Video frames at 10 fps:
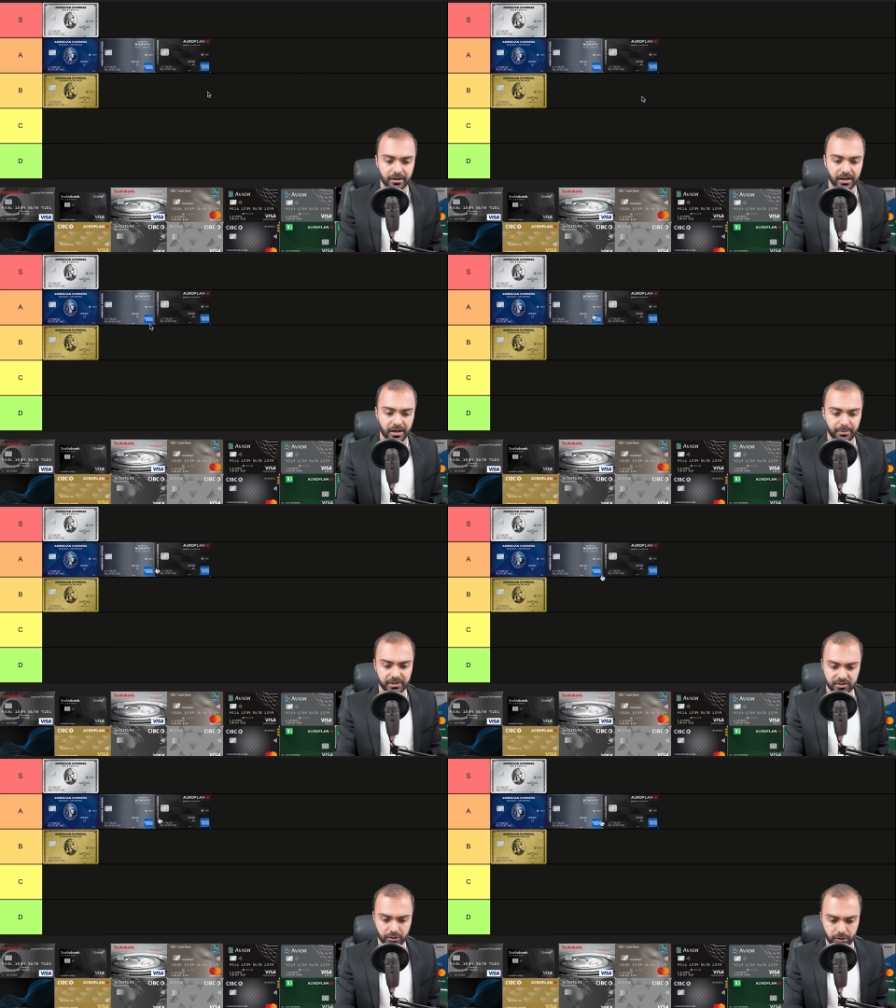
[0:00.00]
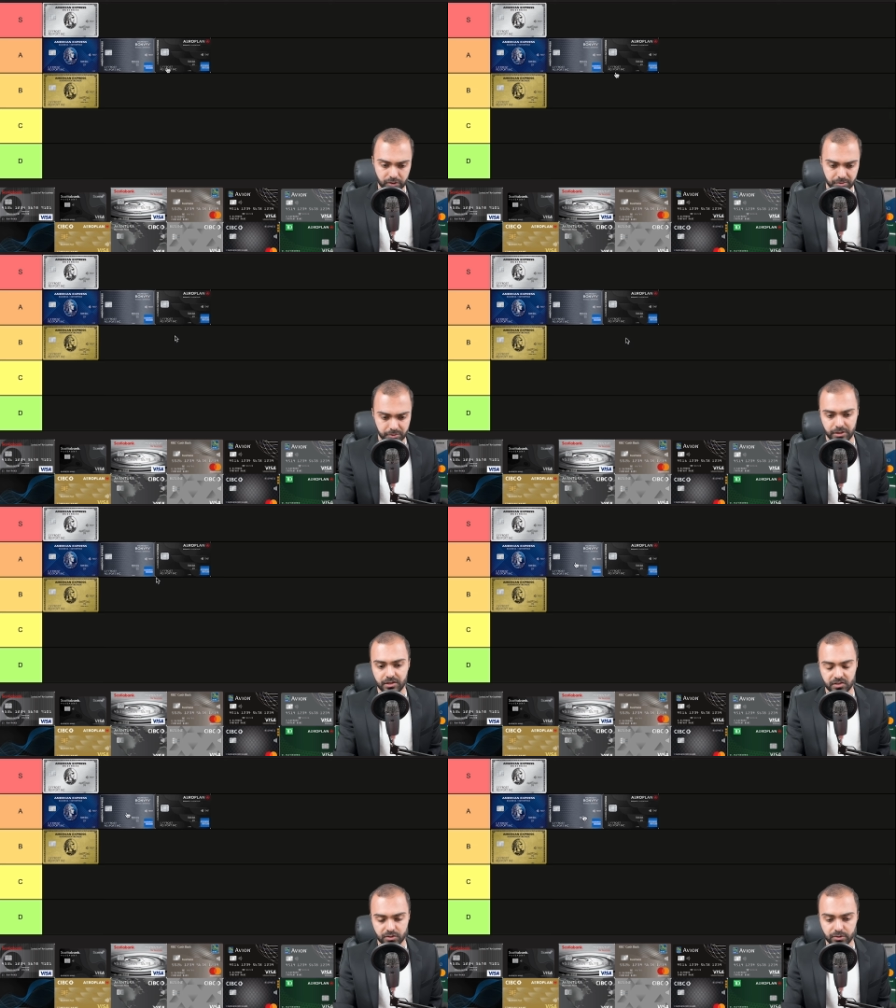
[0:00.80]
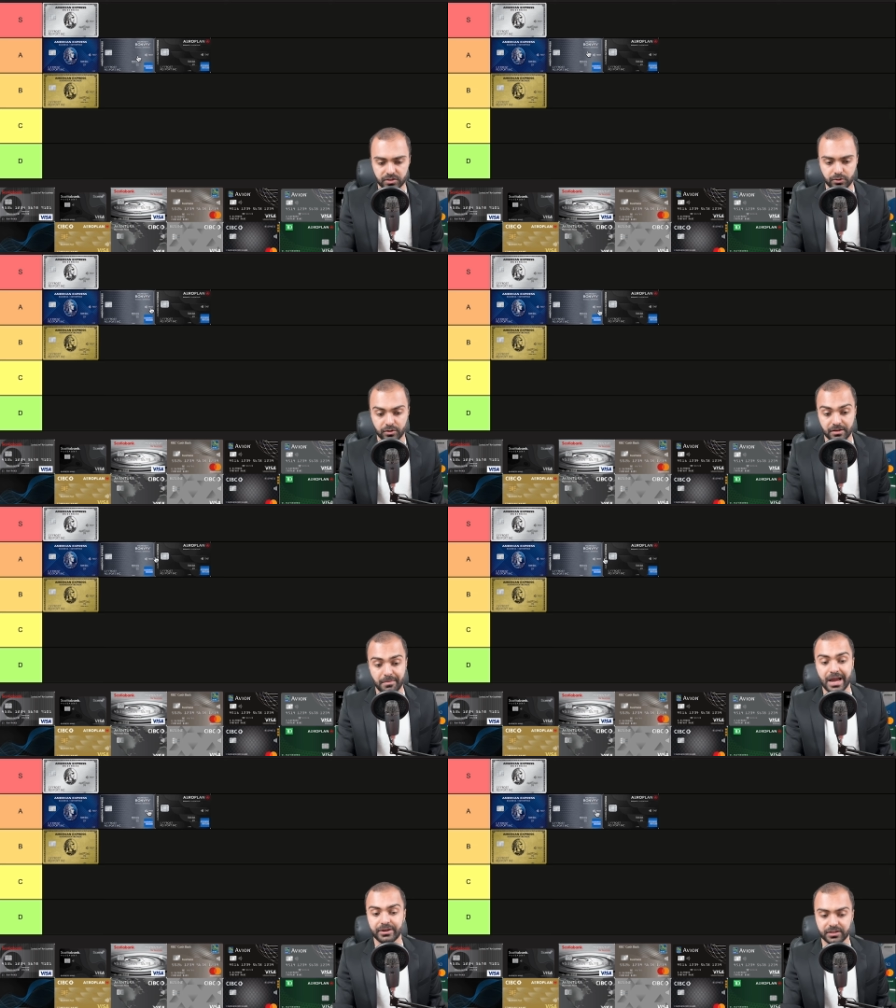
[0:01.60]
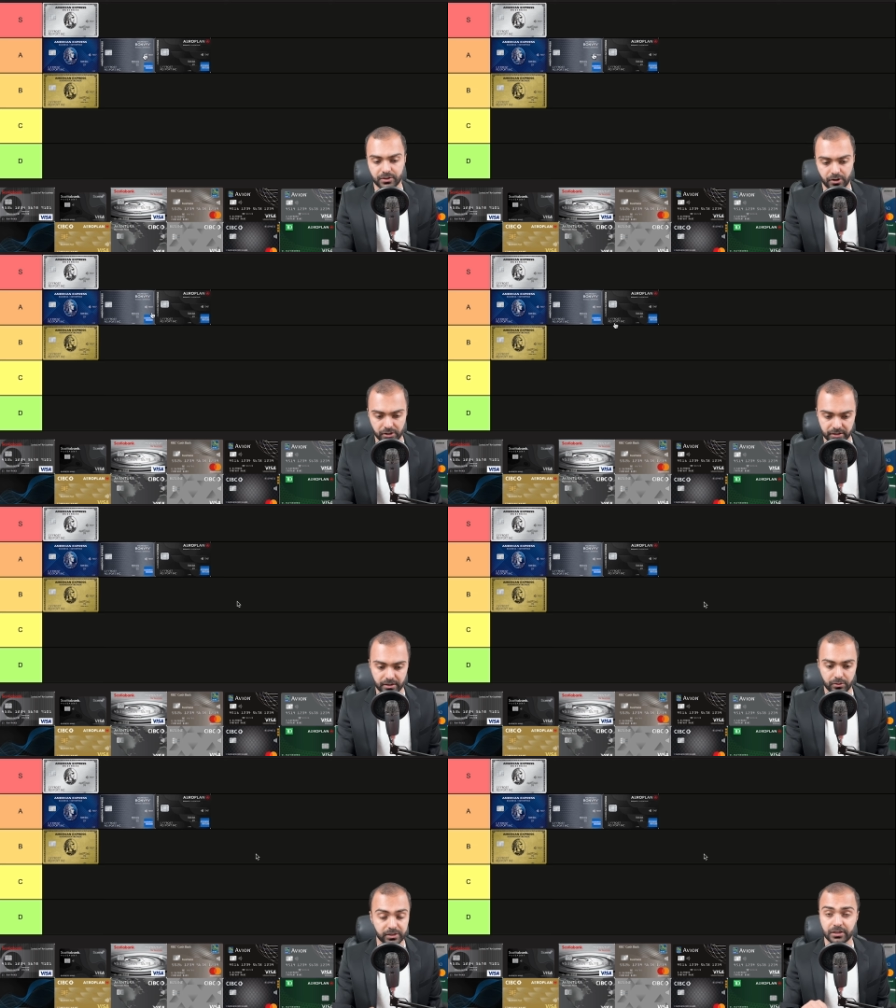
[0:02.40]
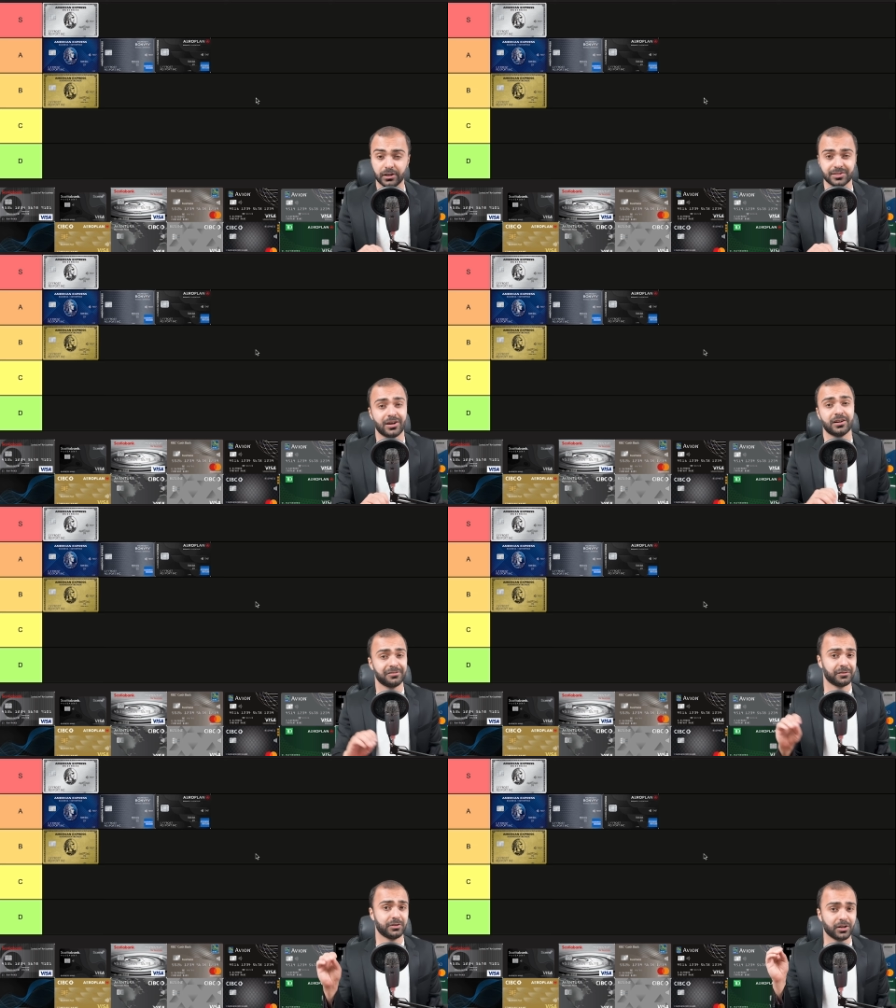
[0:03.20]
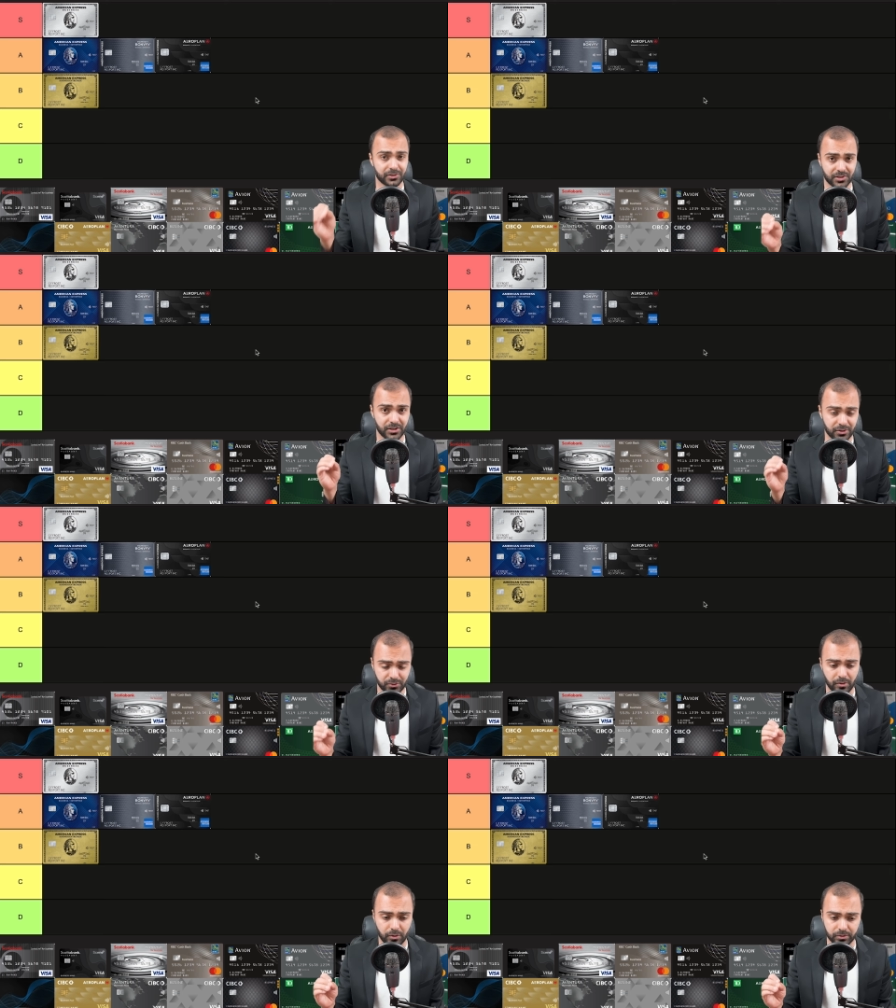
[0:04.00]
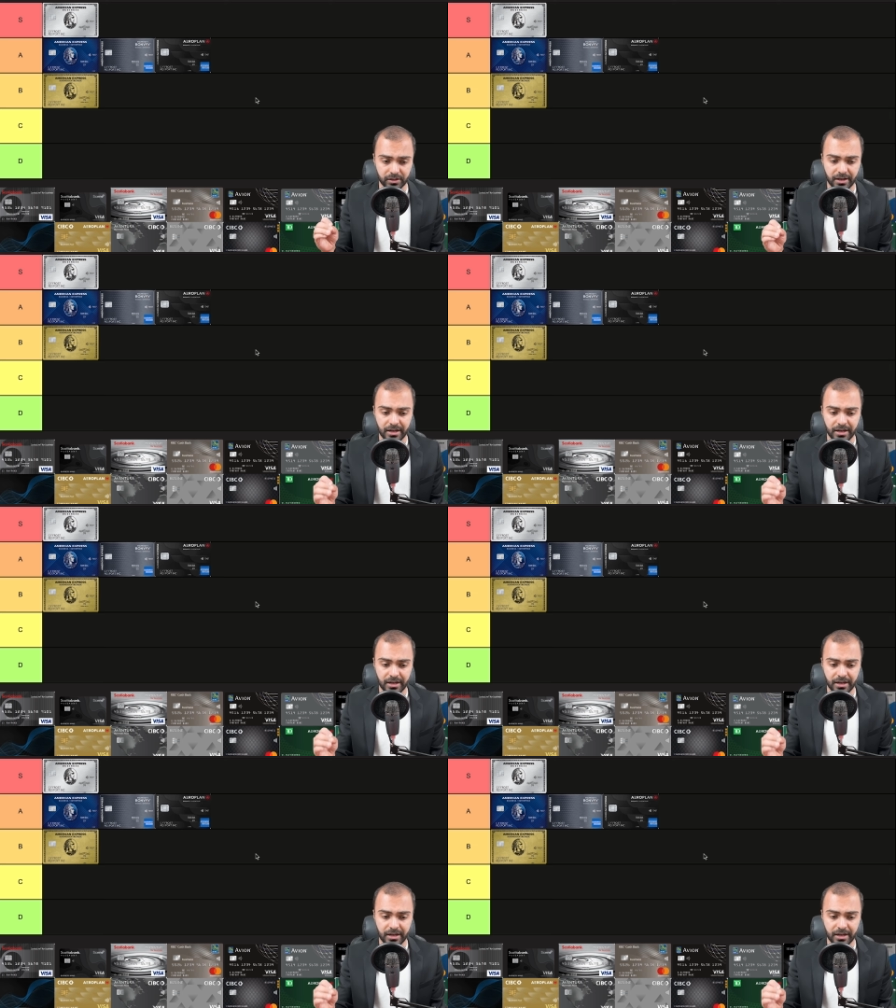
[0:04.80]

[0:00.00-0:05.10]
But it's close between these two. So the Marriott card only costs $150 a year to own.